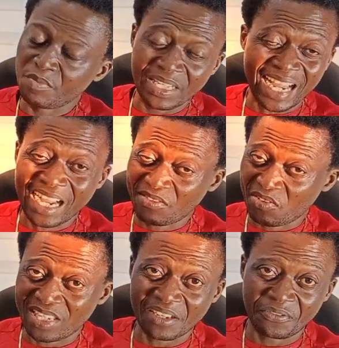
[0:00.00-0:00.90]
It means that you
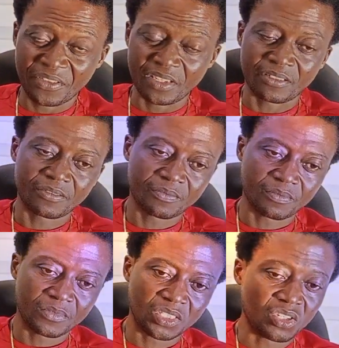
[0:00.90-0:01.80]
have to sanfil,
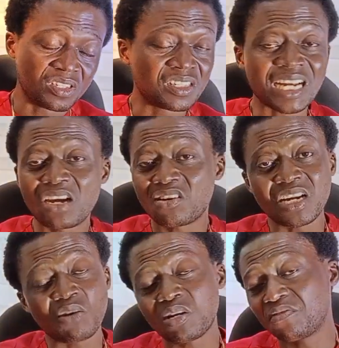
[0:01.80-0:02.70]
so you can't
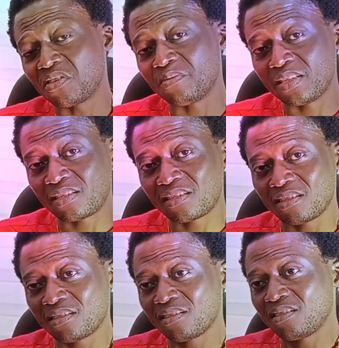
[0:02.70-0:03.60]
run away from it.
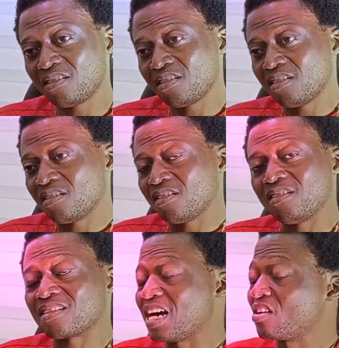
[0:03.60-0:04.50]

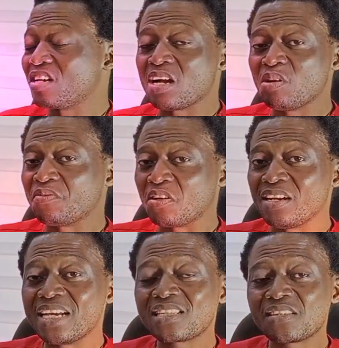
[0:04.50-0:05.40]
You can't run away from,
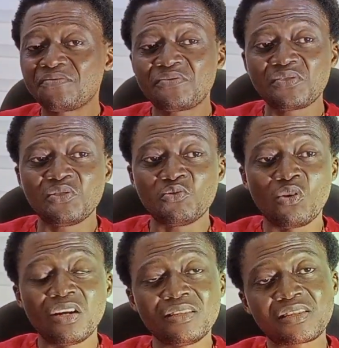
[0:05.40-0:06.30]
unless if you
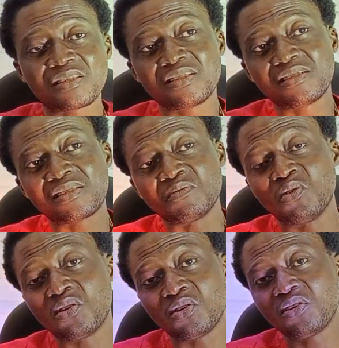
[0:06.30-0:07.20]
want
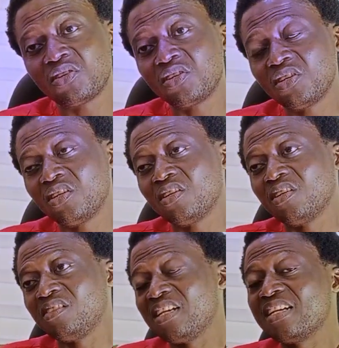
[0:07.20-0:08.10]
tomorrow
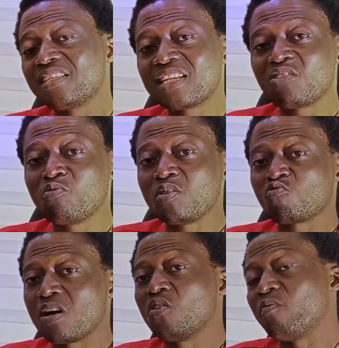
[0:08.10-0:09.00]
the estate will be
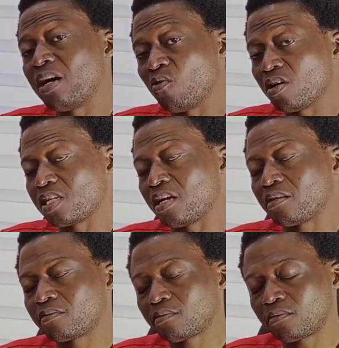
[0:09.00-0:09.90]
swallowed by water.
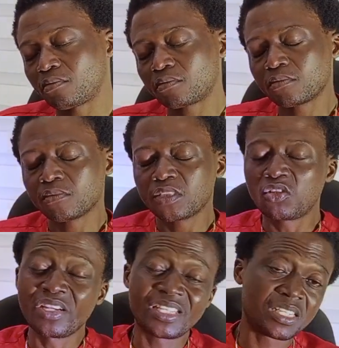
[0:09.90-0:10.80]

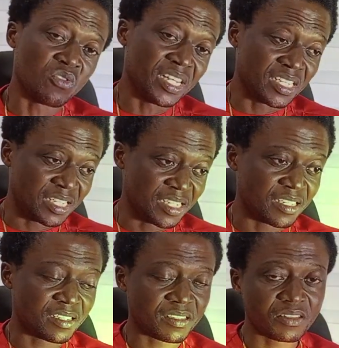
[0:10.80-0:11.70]
So it is what it is.